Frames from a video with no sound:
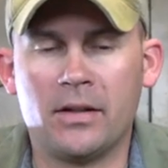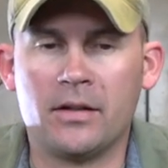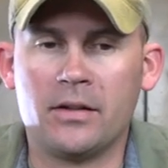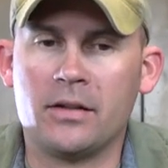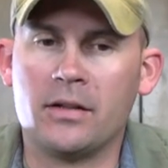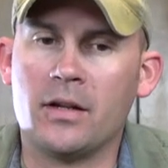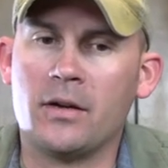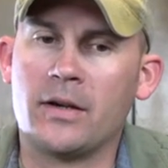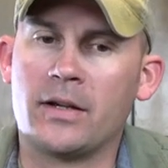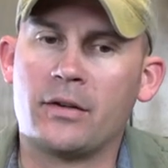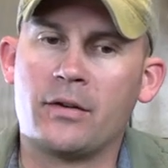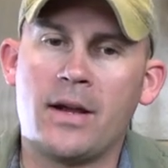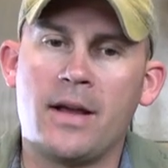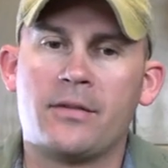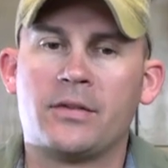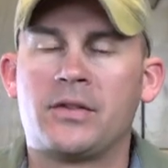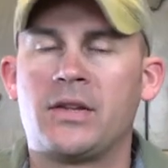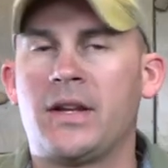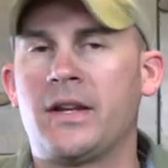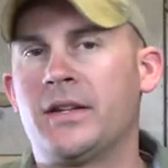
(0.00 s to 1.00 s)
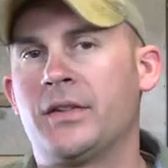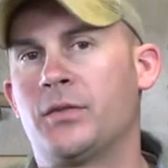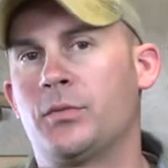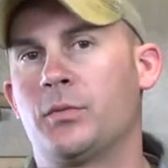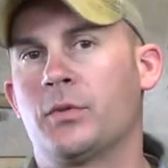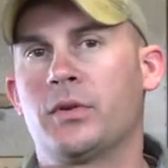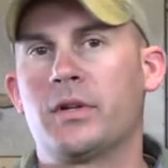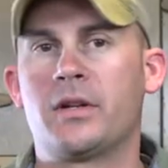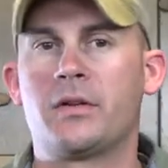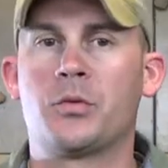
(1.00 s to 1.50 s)
then you know I gravitated
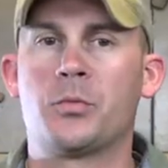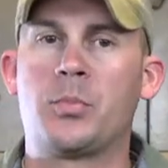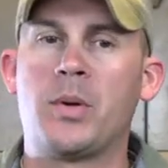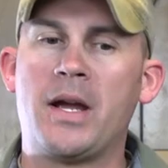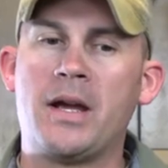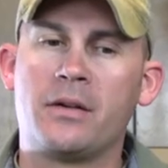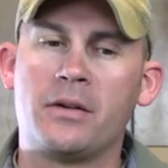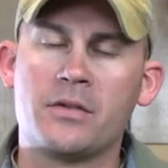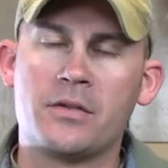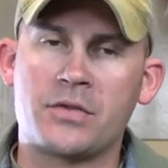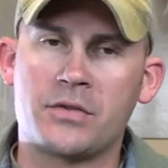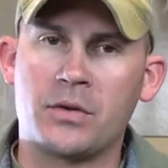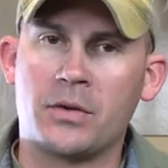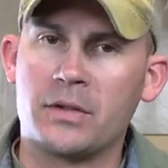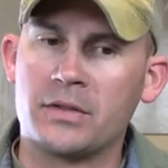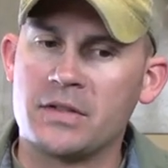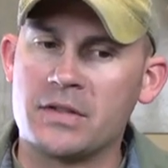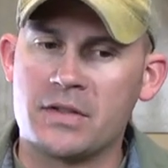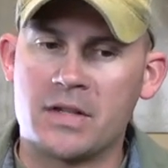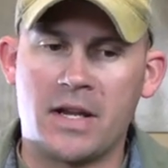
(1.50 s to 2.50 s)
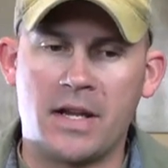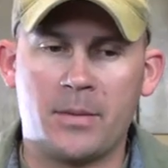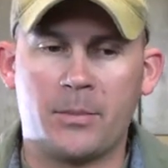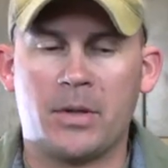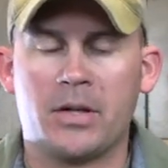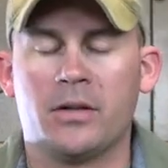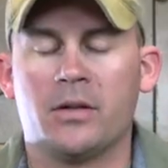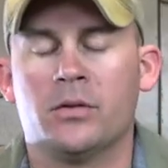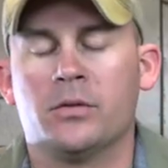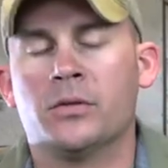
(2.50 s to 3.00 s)
toward other patterns, started designing
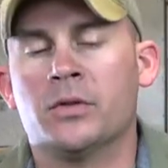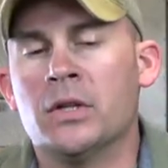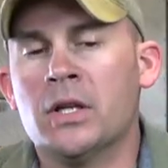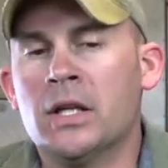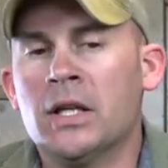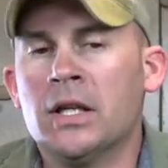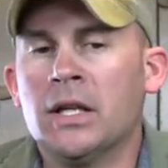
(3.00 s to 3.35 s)
my own